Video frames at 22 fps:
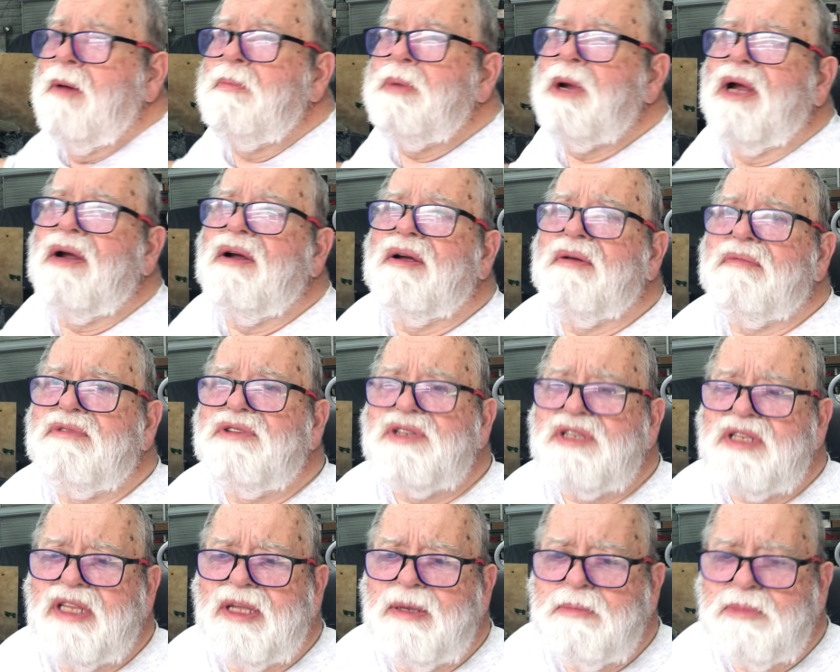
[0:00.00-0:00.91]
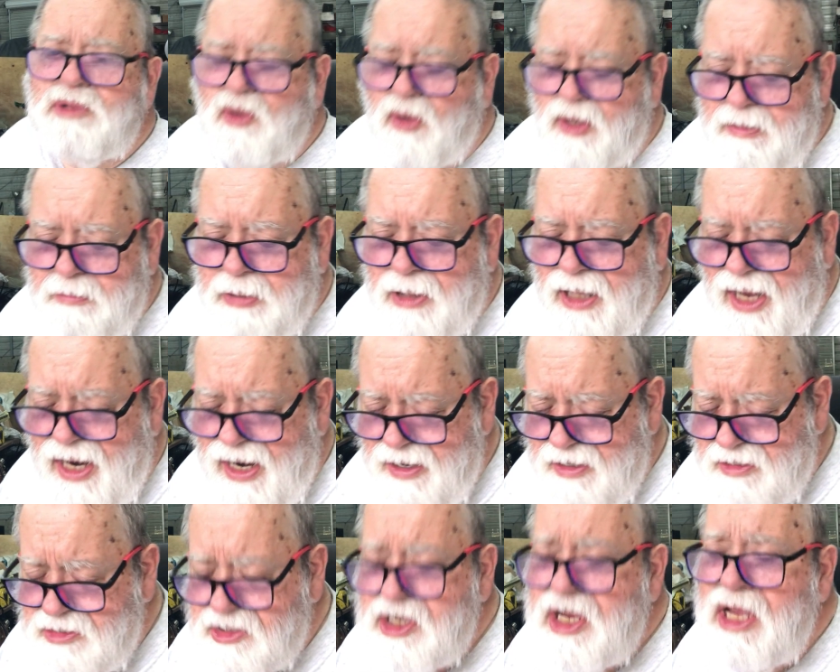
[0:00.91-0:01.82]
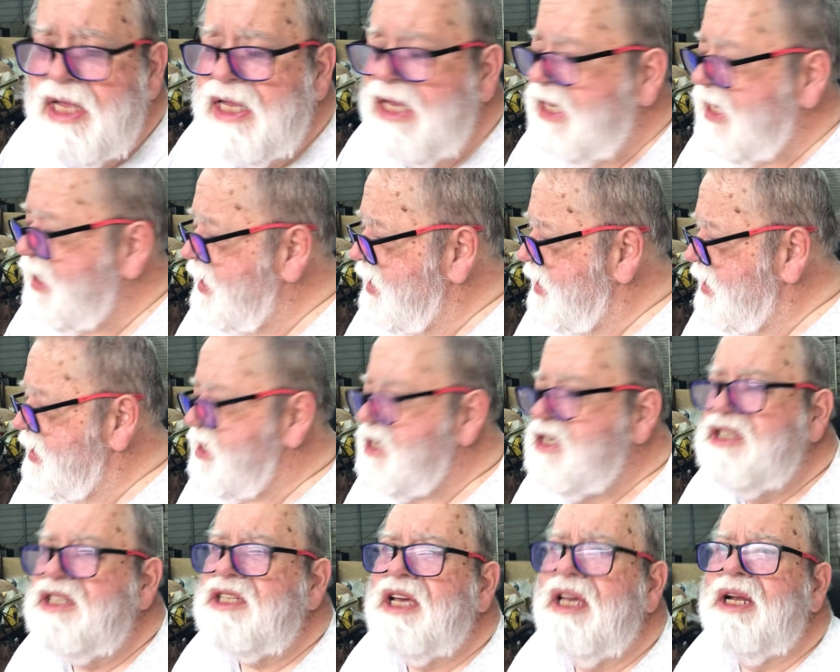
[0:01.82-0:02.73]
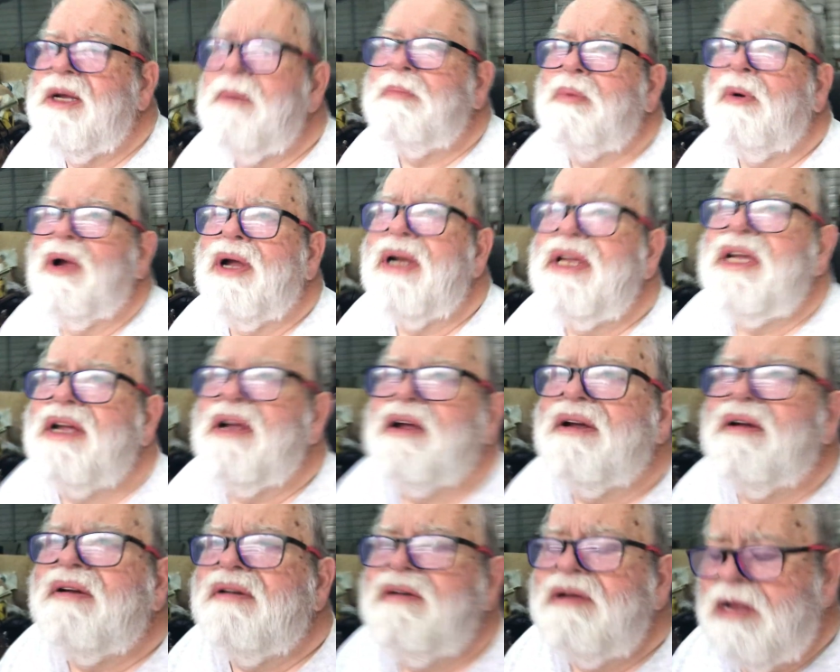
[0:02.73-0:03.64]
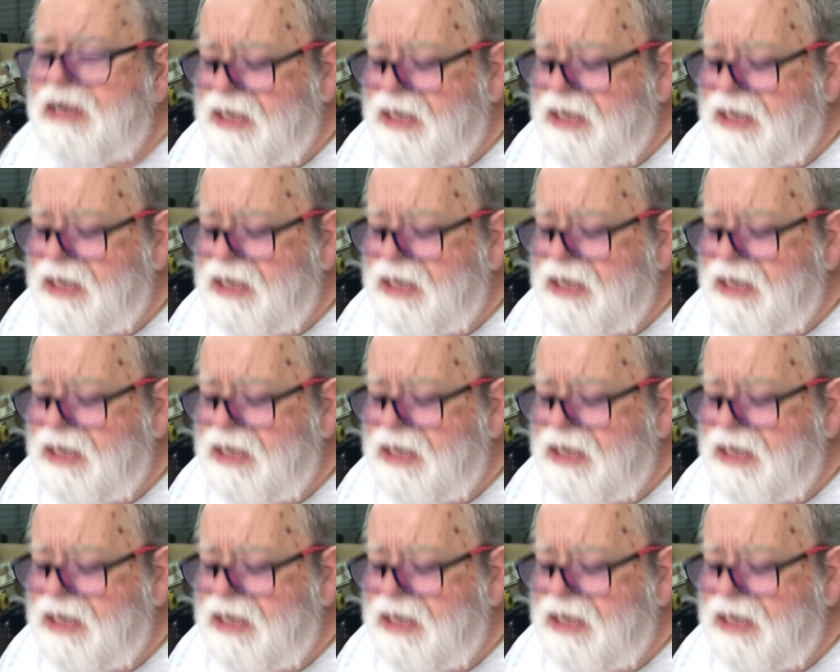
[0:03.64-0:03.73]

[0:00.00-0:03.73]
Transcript: pair of slip joint pliers set up right here,